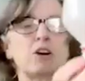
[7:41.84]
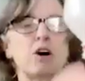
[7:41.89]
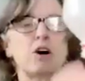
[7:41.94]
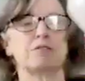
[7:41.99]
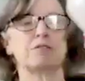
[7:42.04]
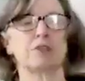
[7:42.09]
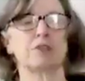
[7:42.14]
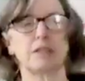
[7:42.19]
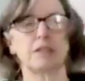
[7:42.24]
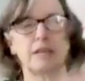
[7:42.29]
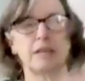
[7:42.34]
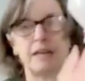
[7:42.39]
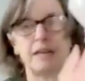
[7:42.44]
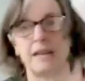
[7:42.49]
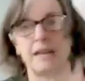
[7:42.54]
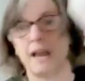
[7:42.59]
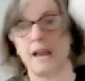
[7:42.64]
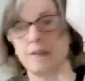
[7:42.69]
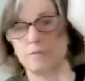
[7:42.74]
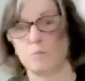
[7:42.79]
off the lid
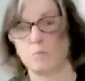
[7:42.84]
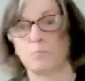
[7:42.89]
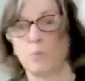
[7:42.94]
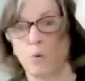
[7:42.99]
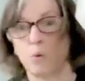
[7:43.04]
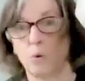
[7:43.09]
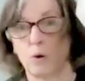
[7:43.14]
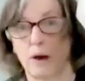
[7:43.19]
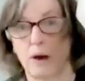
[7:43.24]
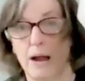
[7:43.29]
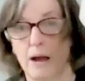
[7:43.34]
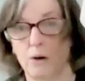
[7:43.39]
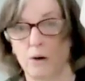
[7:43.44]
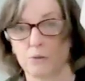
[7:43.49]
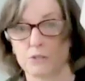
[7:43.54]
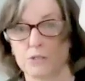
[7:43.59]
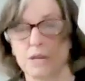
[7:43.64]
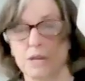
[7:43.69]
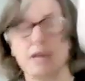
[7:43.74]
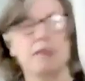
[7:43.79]
and have them pour
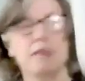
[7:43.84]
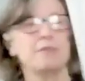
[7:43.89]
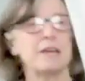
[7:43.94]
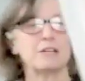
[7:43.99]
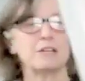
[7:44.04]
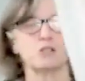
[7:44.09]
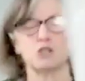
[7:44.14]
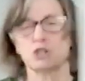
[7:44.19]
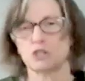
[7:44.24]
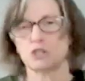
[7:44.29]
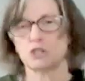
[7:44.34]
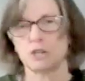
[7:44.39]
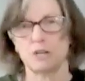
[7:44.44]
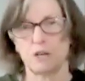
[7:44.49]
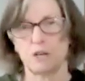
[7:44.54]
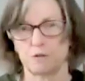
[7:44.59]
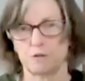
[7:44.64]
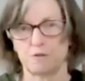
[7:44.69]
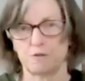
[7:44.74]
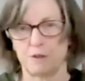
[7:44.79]
out. That's just
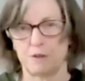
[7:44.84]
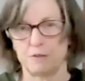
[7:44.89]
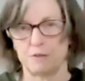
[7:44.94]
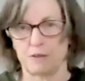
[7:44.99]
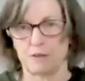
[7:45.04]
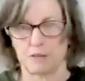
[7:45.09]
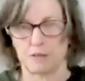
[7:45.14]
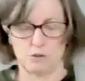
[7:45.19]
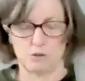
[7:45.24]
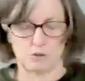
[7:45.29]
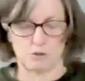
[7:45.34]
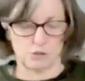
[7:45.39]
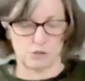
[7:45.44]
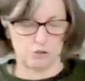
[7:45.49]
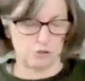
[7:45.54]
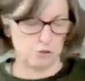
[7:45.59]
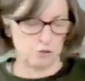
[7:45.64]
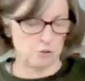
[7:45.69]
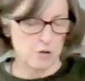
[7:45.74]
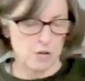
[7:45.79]
another fun thing you can
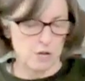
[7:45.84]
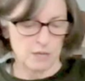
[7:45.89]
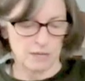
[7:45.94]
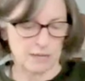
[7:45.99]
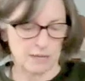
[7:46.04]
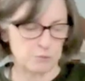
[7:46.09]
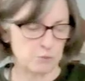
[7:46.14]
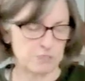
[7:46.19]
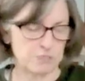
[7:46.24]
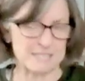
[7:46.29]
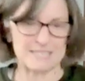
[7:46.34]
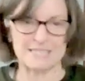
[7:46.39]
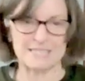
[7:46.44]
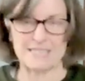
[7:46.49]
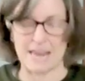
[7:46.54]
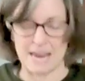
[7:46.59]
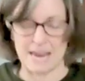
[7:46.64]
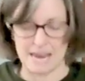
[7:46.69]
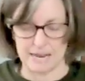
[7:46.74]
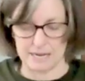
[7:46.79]
do, like with
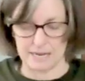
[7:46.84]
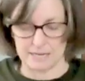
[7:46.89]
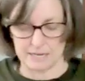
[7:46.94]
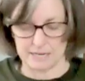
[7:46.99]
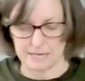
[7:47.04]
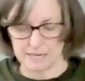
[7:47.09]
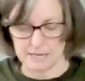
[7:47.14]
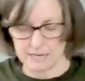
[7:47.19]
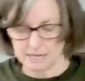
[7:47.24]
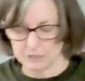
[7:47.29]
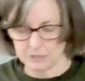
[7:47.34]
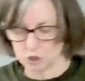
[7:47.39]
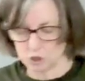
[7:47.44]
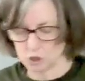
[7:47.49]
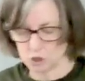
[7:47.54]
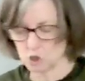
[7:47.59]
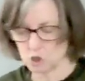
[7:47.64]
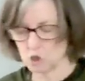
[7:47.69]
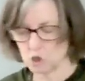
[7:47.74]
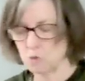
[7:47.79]
sand.
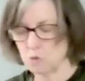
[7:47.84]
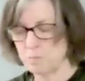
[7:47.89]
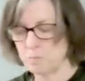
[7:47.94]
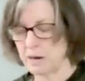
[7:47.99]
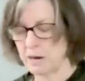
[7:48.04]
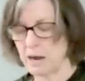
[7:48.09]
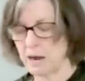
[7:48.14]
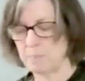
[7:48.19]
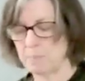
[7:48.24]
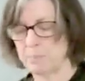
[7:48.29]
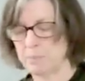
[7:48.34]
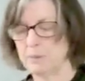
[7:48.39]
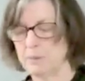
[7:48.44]
Scoop it up,